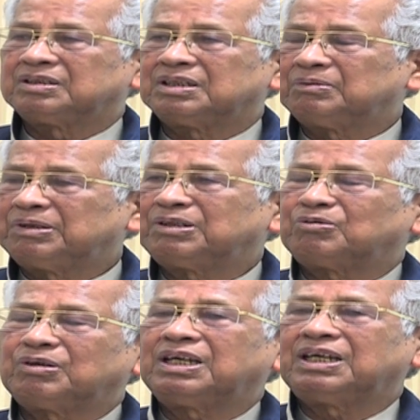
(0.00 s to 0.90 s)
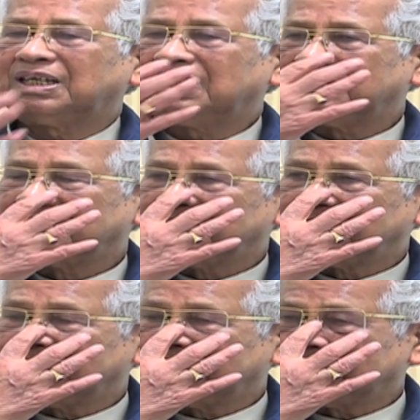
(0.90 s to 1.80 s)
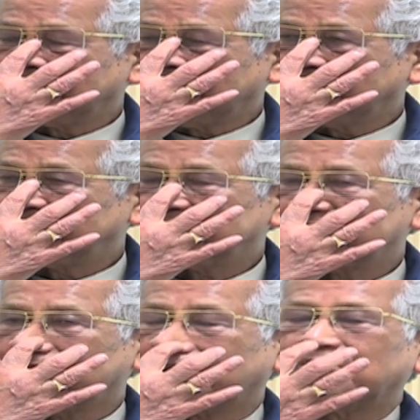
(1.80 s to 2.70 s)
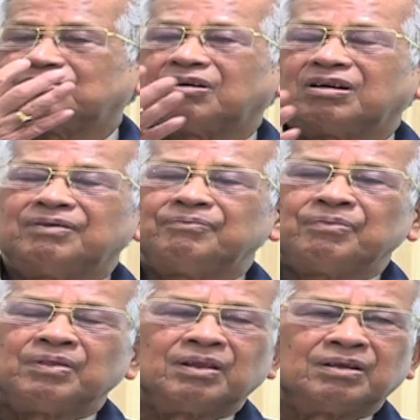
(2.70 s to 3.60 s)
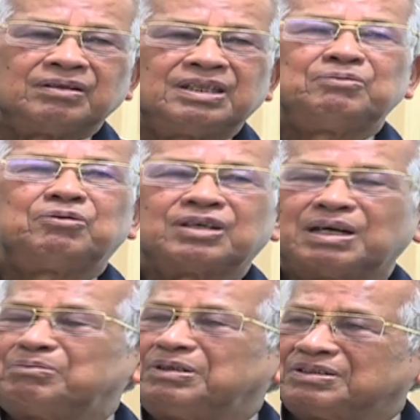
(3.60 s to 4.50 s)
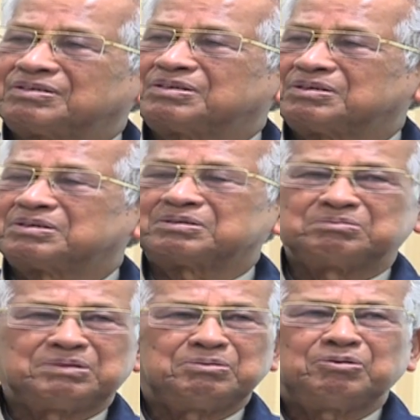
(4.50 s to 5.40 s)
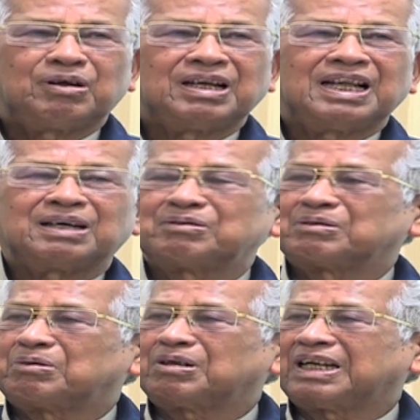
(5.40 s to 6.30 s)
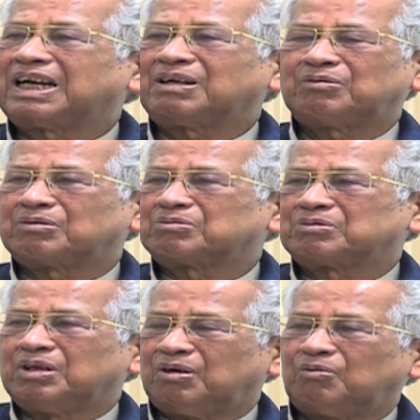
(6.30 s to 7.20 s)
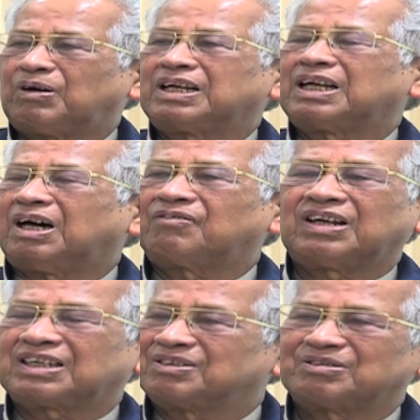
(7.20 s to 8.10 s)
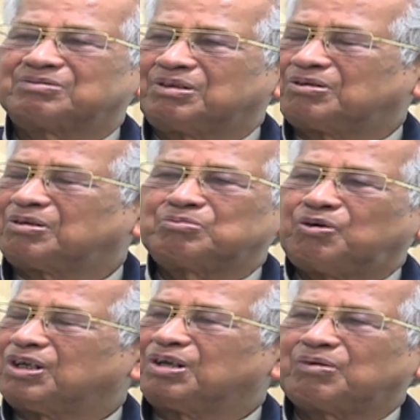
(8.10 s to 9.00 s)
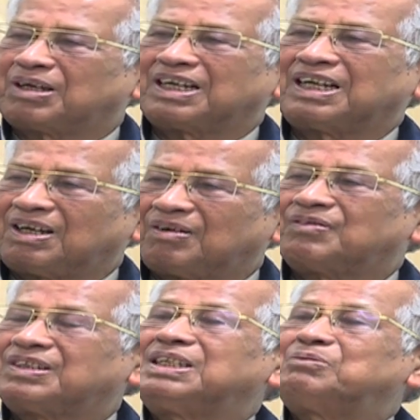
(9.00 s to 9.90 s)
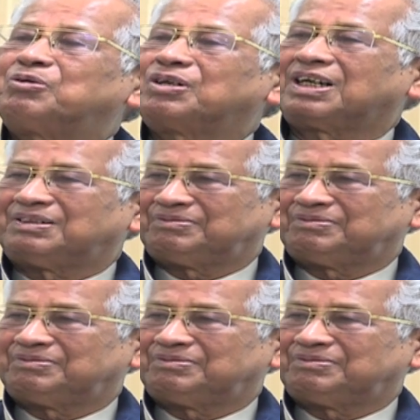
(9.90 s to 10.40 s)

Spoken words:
Even today, you see, what you call, the voter means maybe 1 lakh, what they are, or 1.5 lakhs, or not more than 1.5 lakh, the voter.